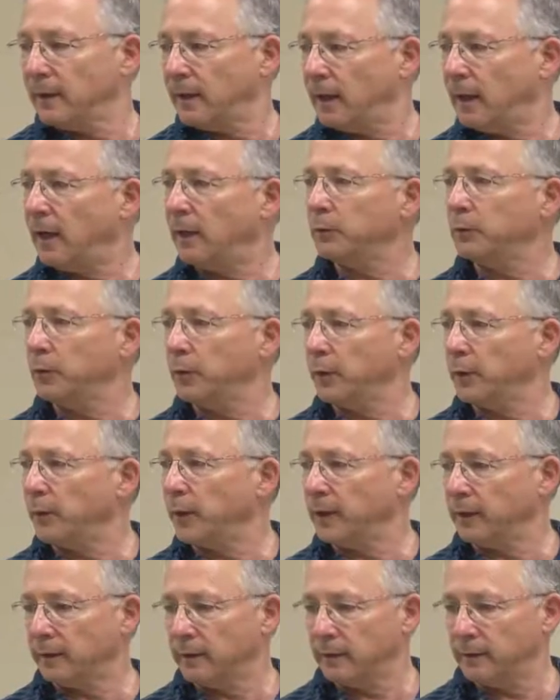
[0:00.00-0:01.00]
How do we
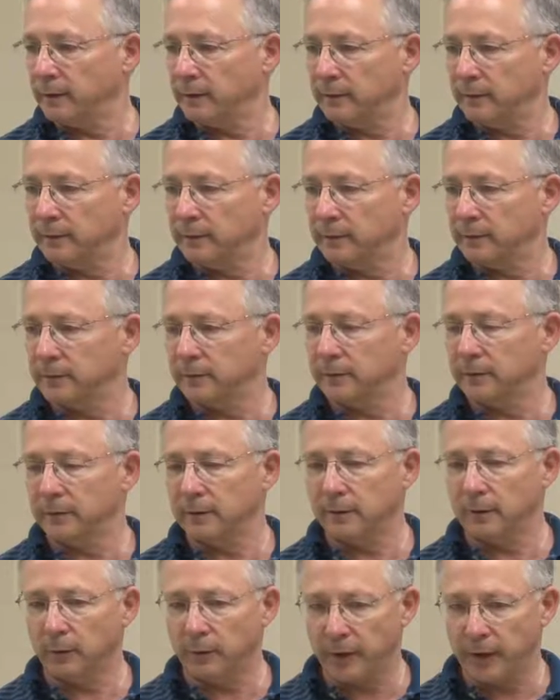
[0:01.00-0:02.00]
work?
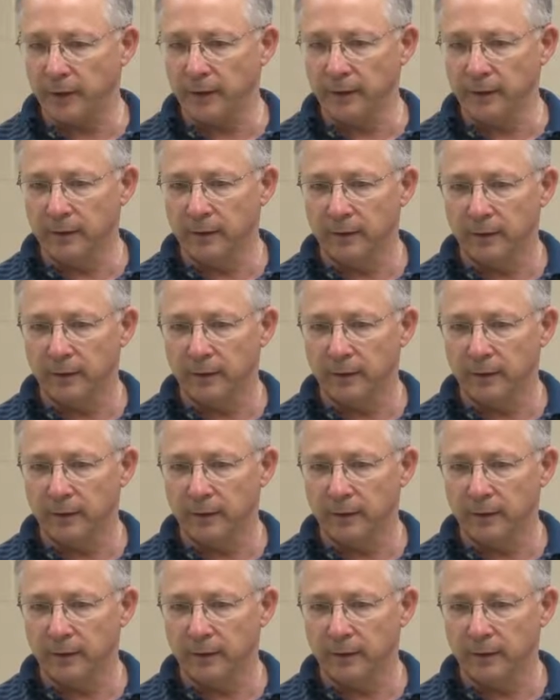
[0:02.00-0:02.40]
Okay?